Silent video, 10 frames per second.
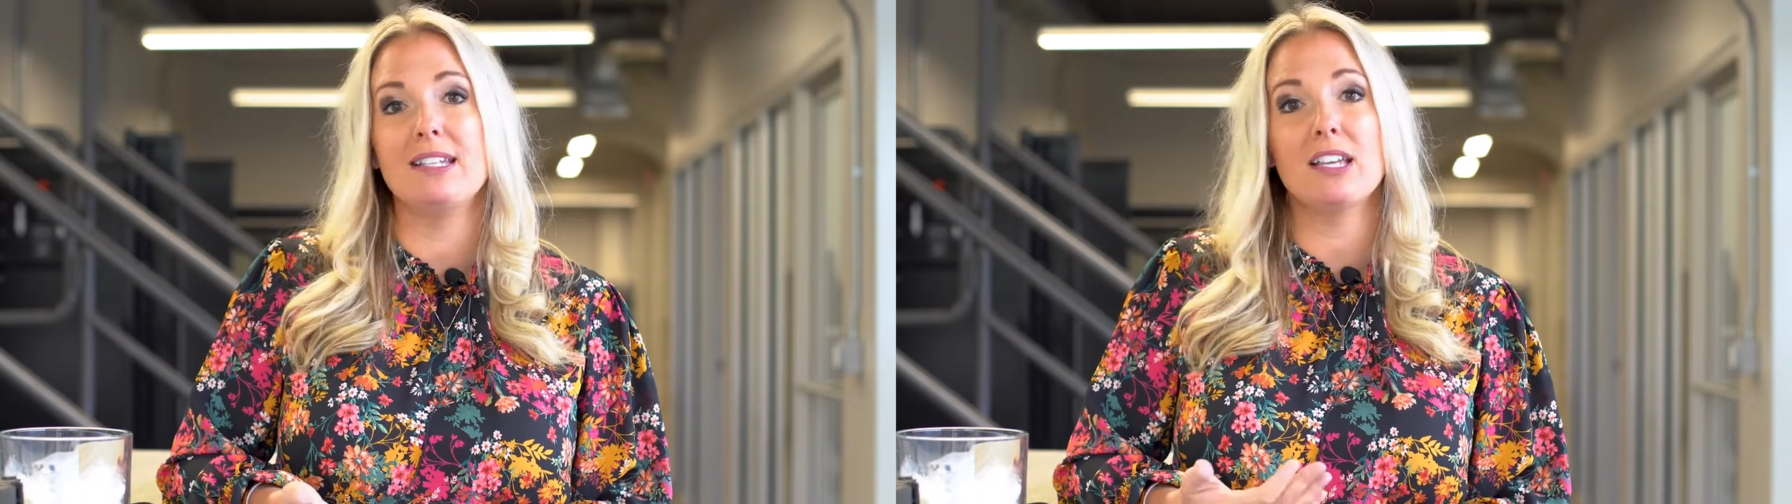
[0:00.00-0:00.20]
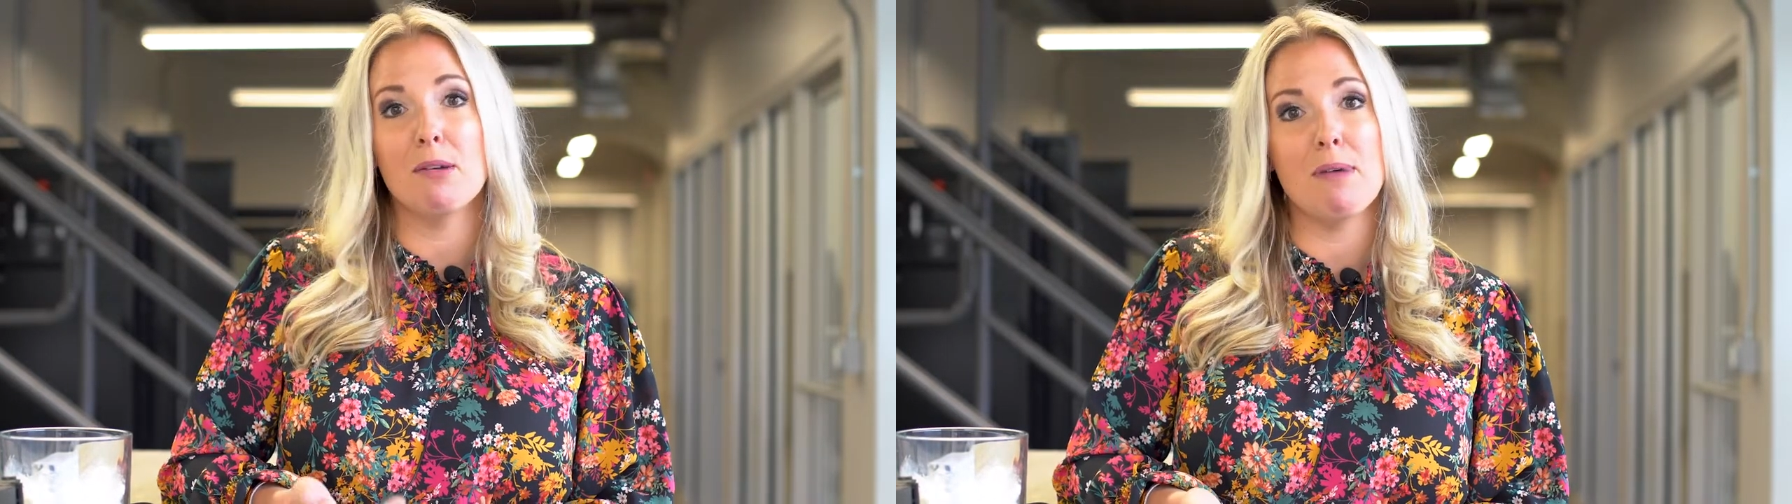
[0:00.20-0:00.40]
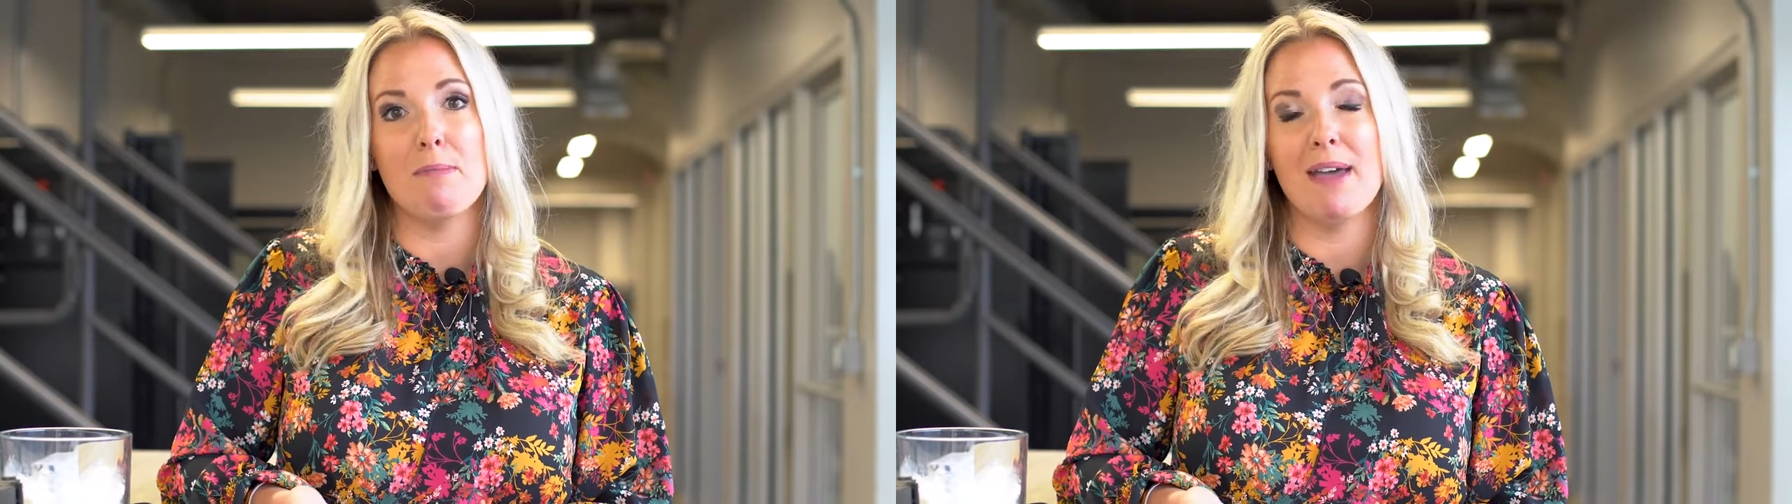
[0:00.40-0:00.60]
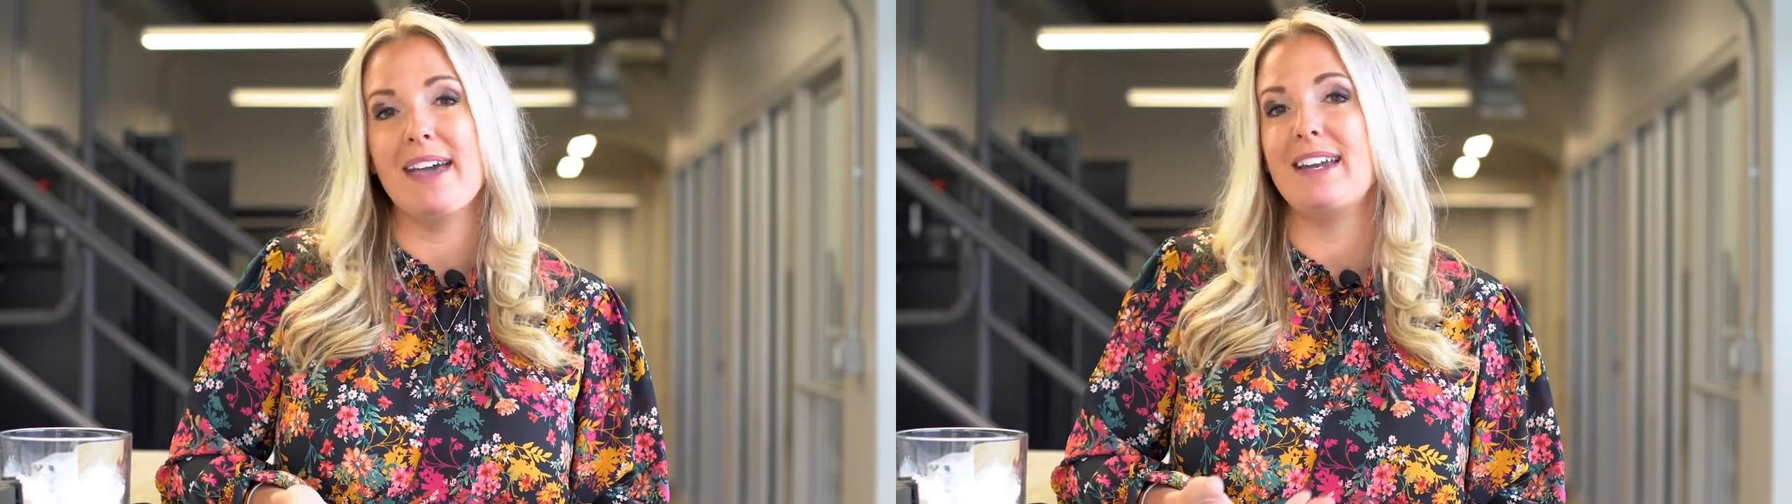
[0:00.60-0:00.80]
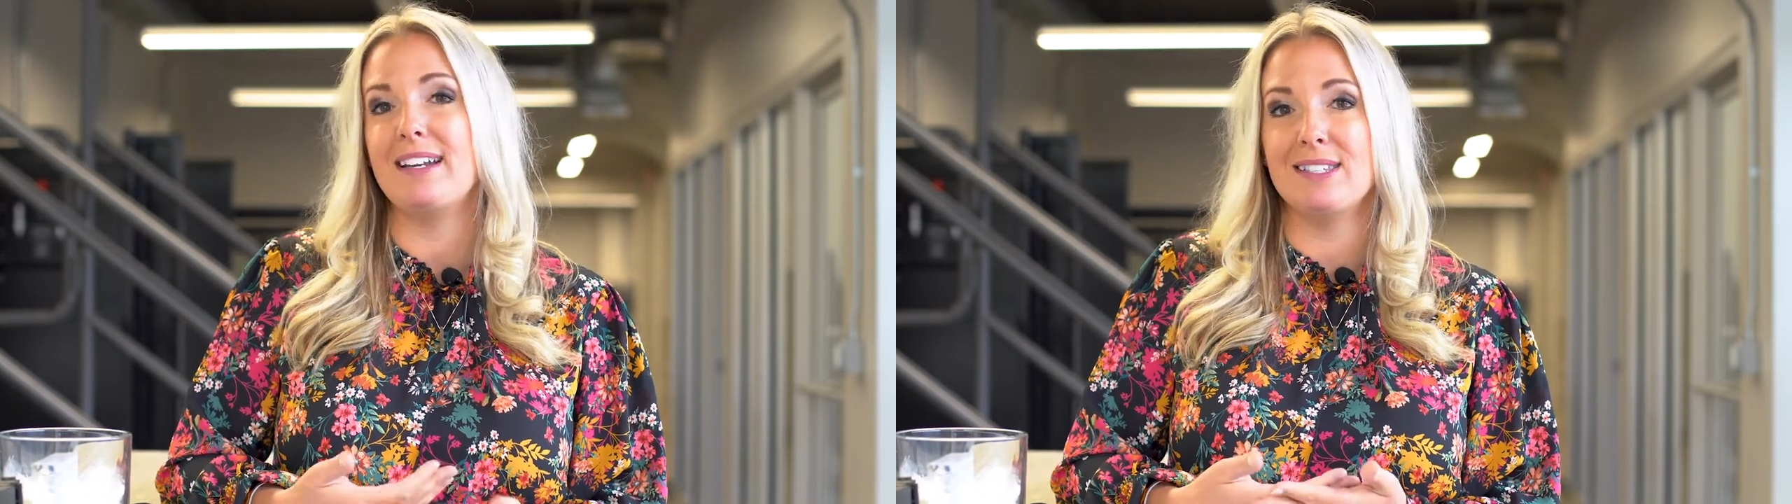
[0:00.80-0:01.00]
is a
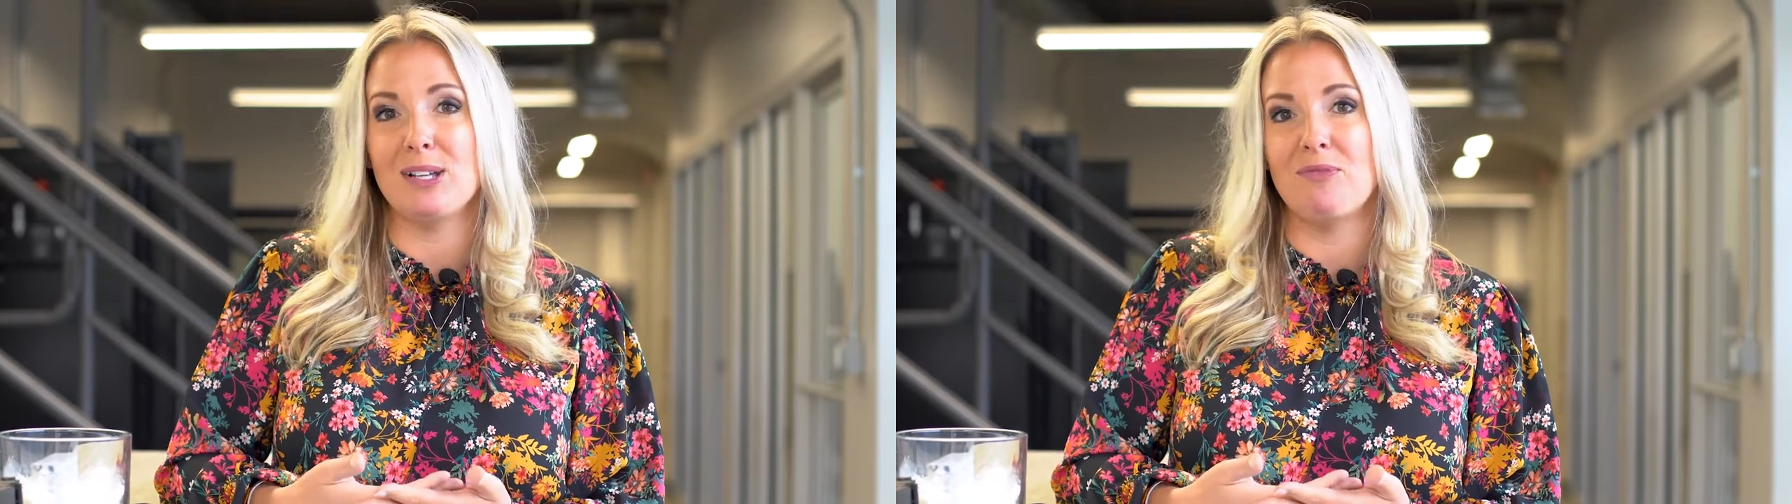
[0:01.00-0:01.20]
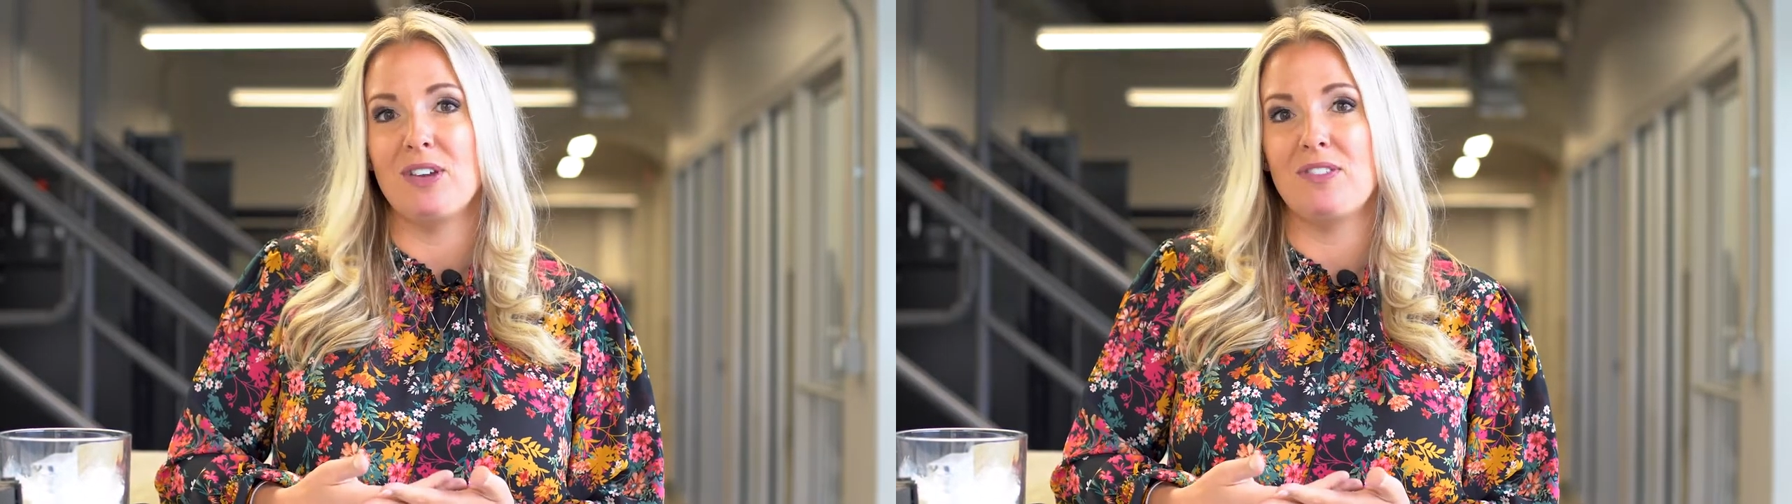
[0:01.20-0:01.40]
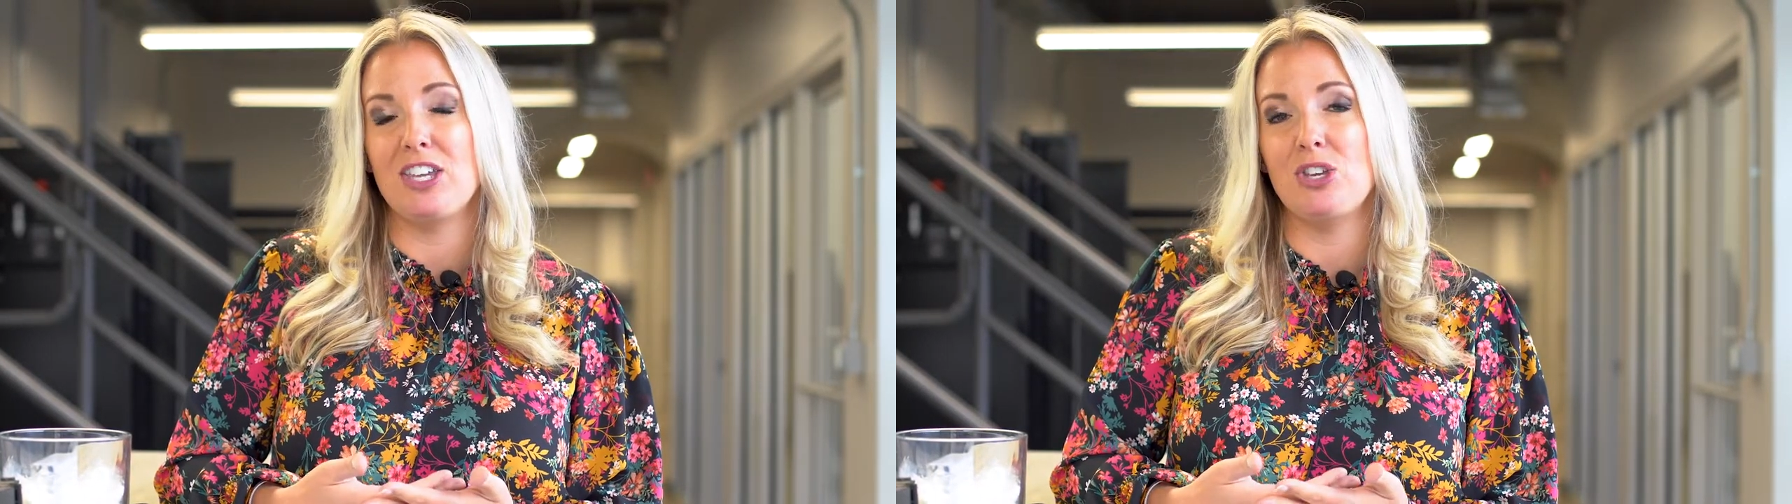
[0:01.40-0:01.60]
commitment and it is something that